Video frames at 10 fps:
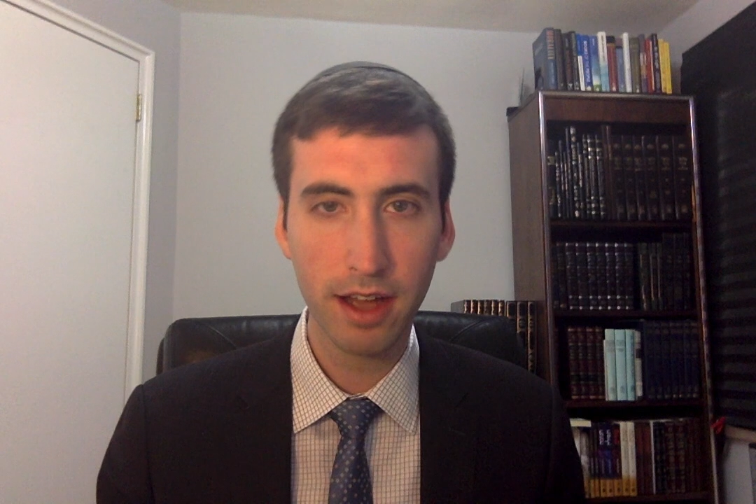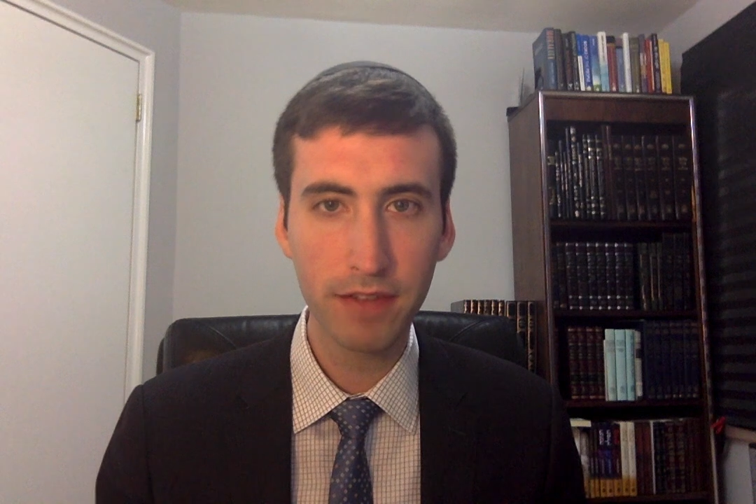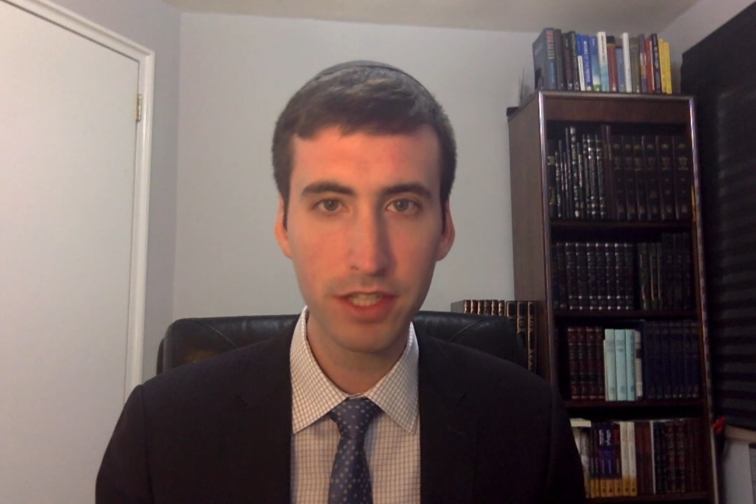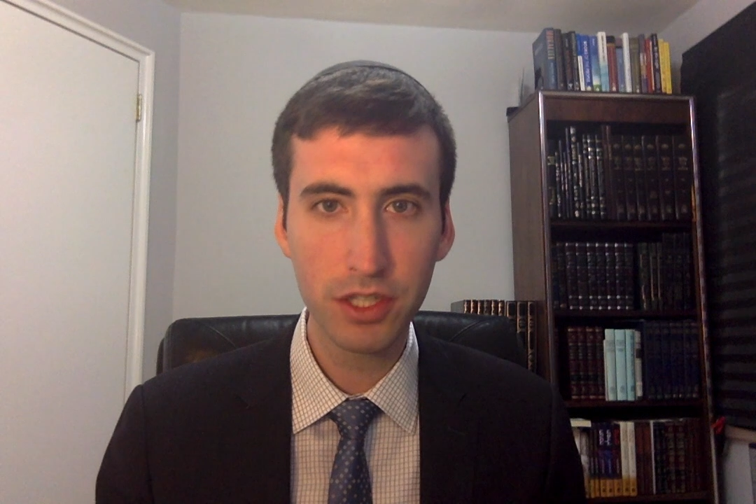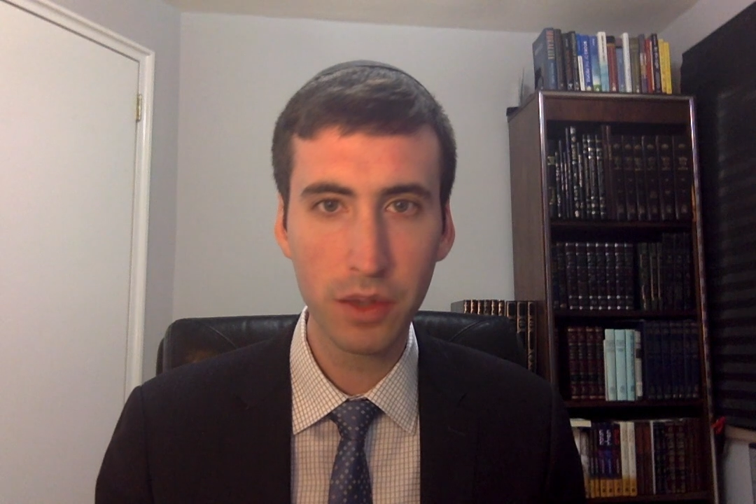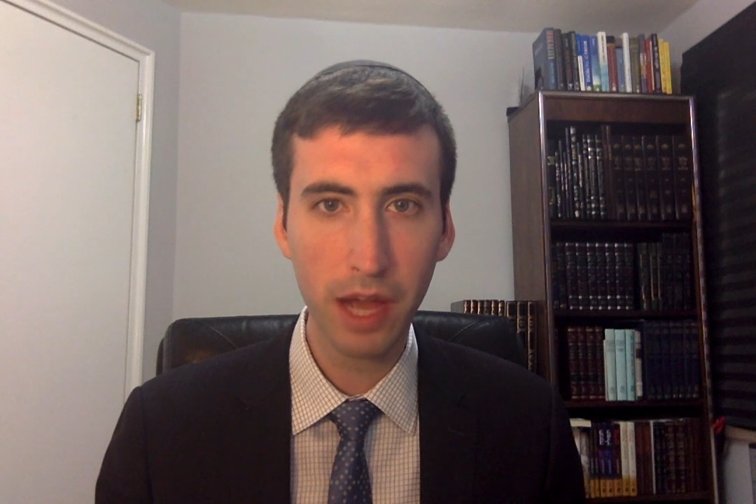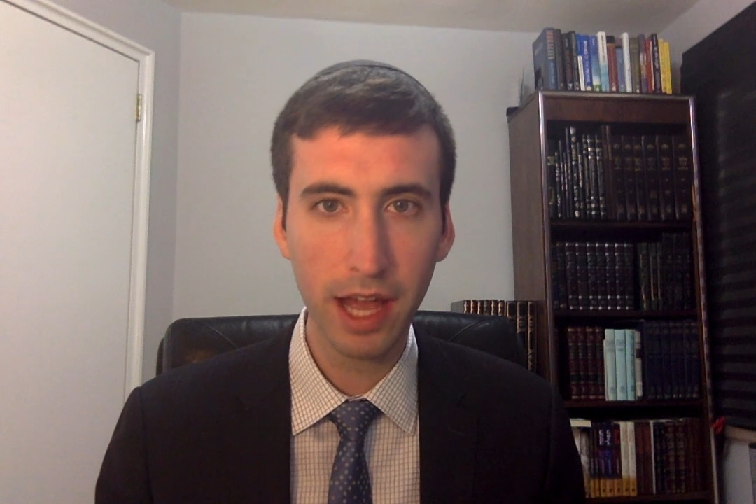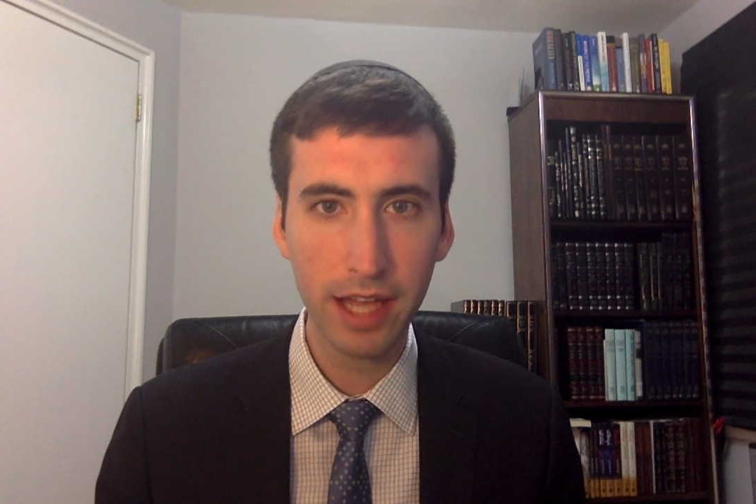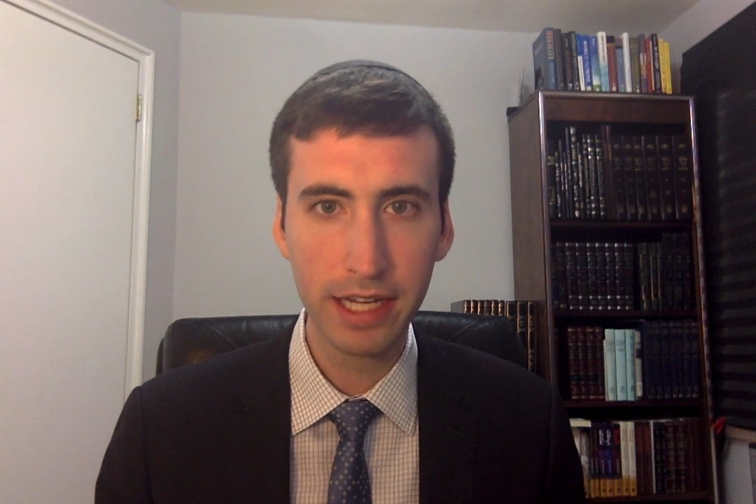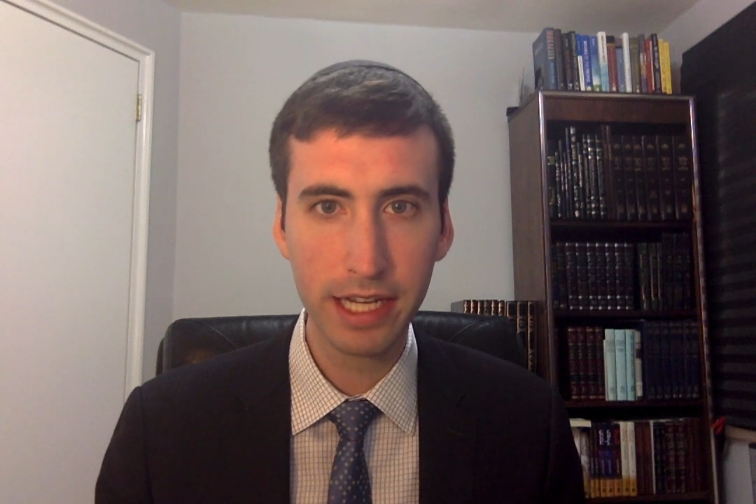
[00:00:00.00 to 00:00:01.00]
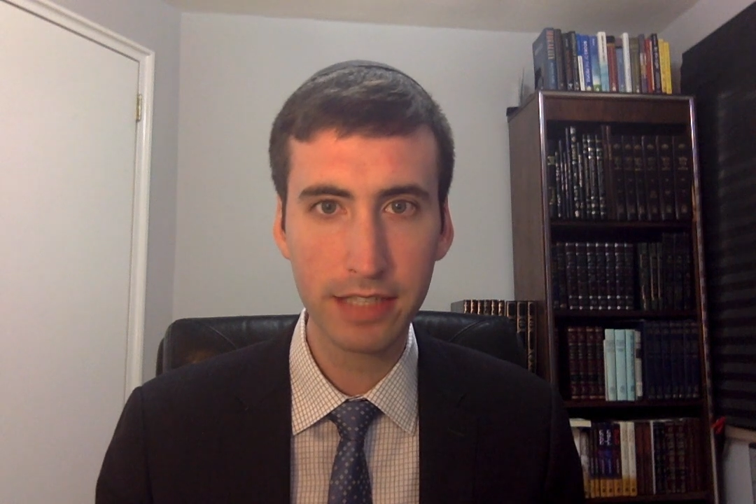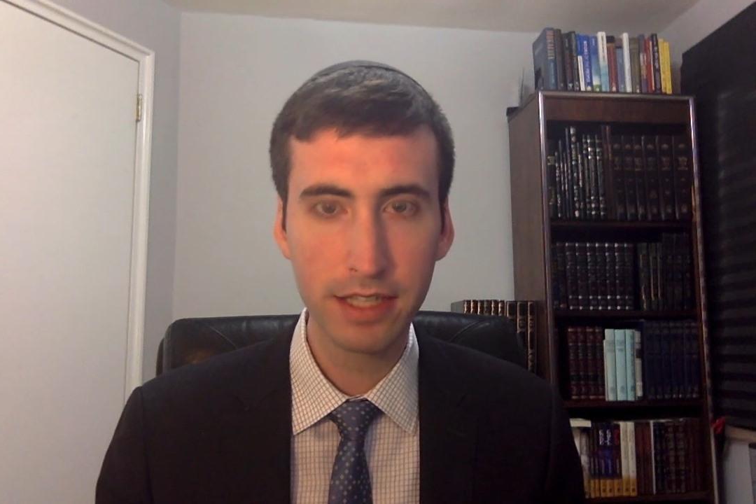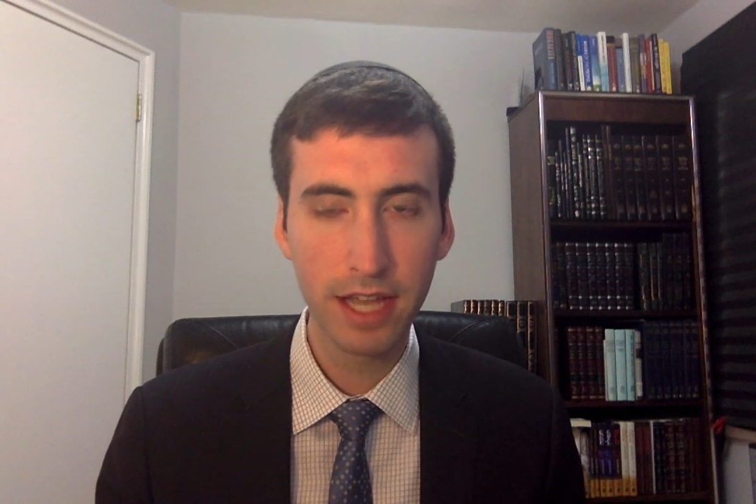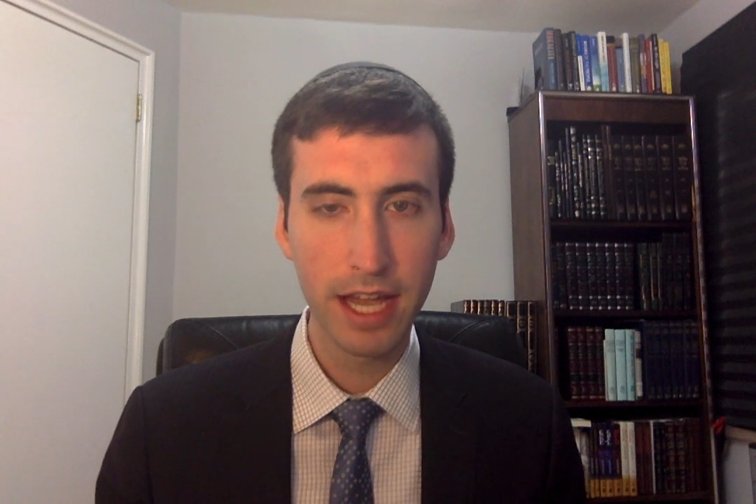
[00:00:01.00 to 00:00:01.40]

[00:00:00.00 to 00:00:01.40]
of these two holidays,